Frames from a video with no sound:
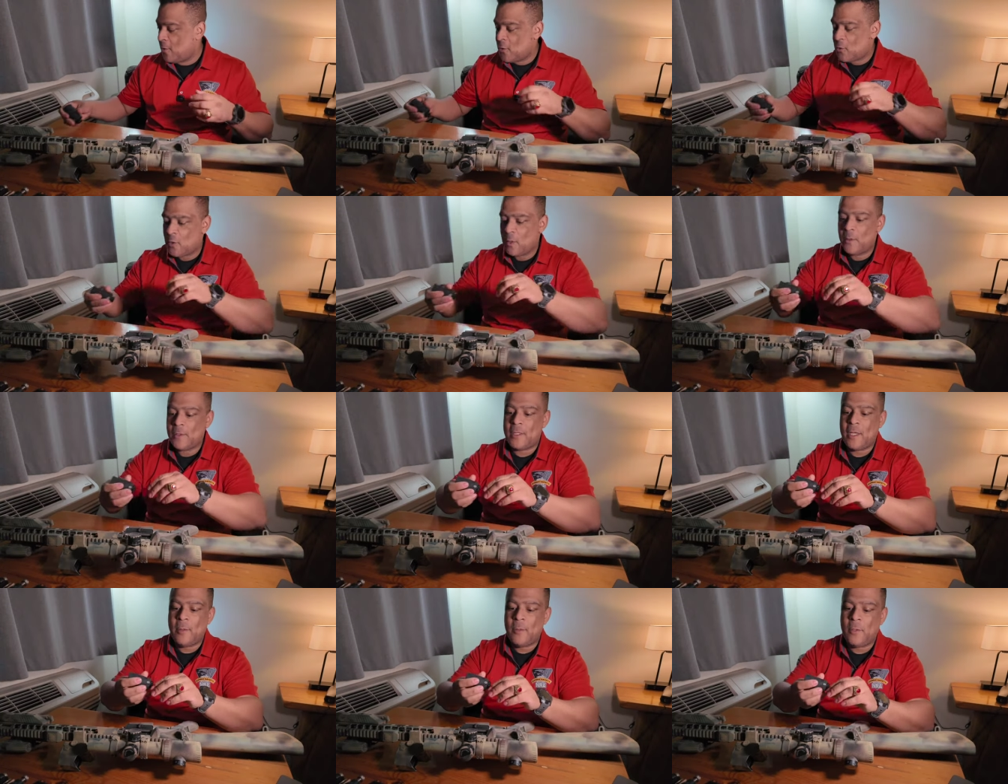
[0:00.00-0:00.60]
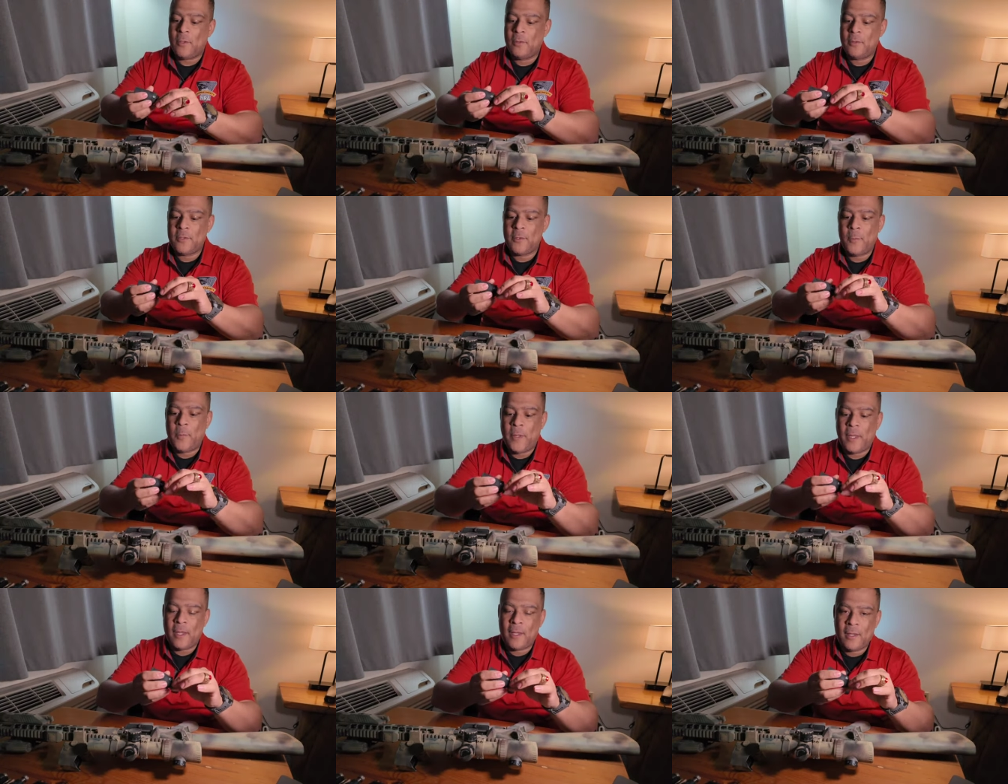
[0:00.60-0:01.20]
so I was able
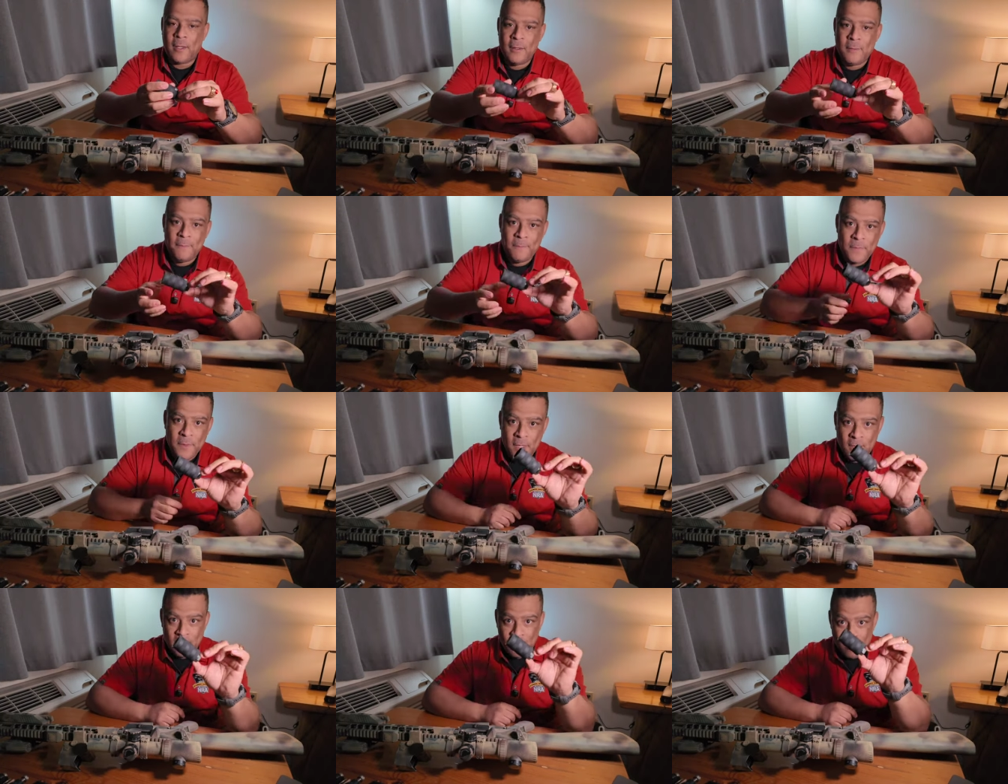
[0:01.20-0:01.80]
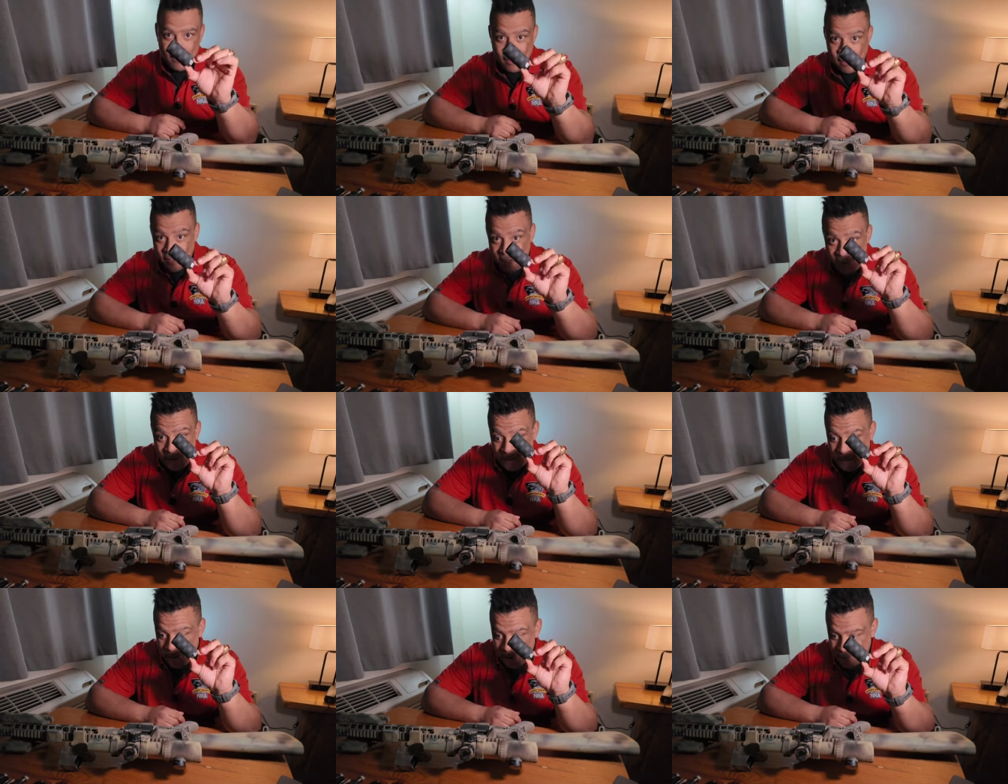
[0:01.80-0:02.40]
to pick
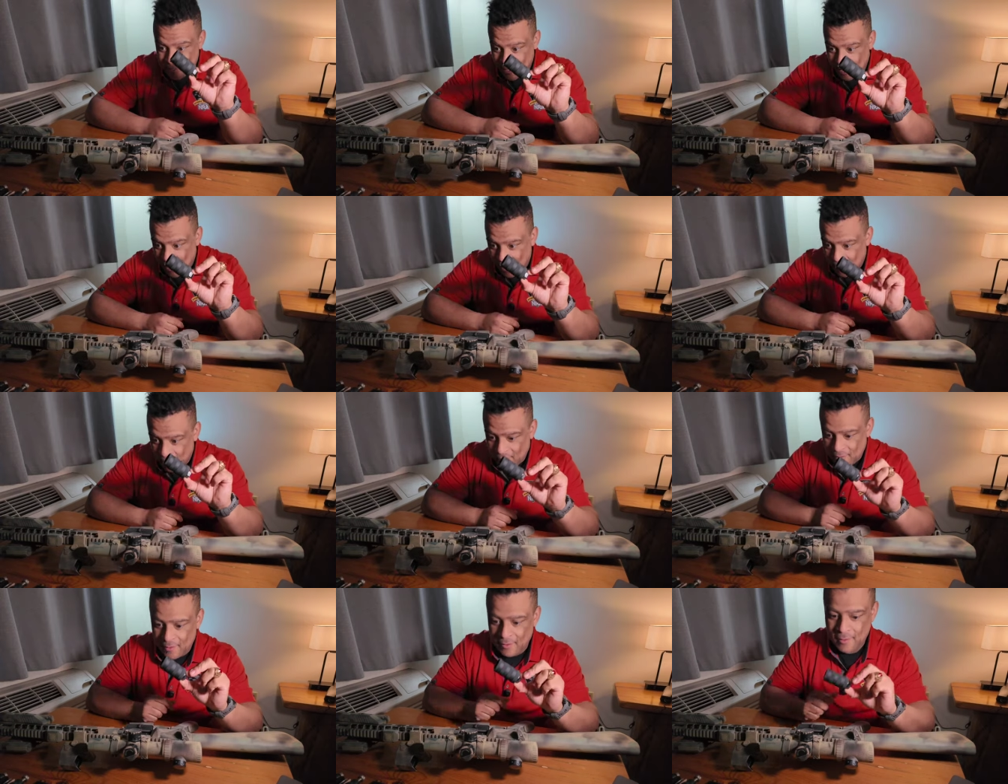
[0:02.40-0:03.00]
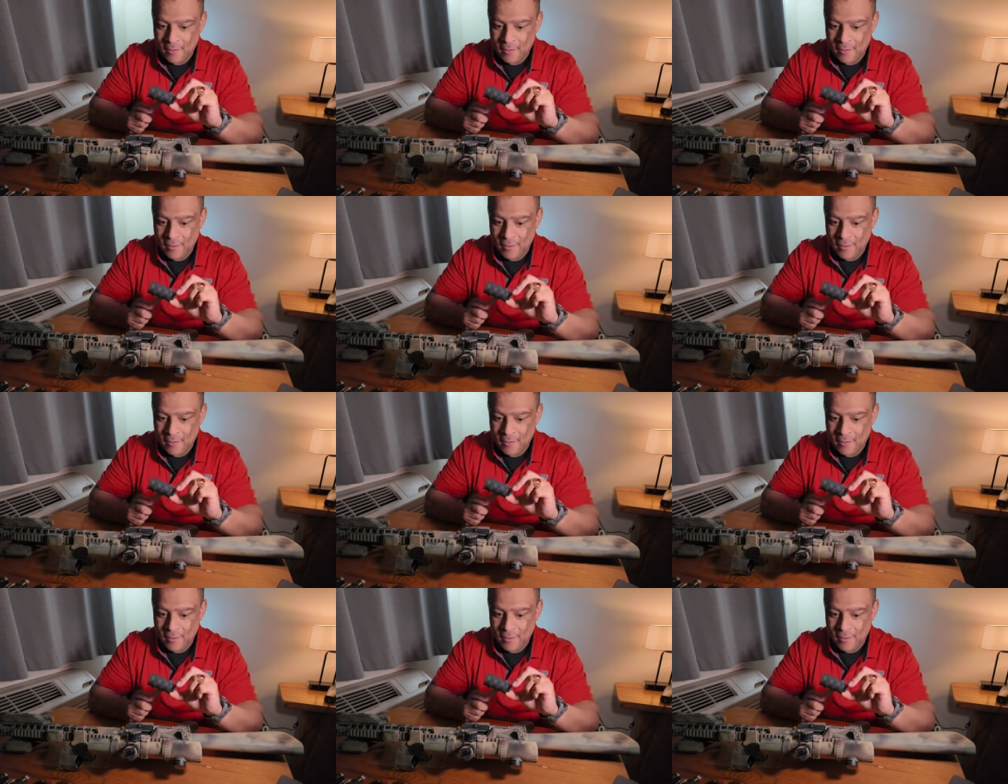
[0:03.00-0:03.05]
this guy.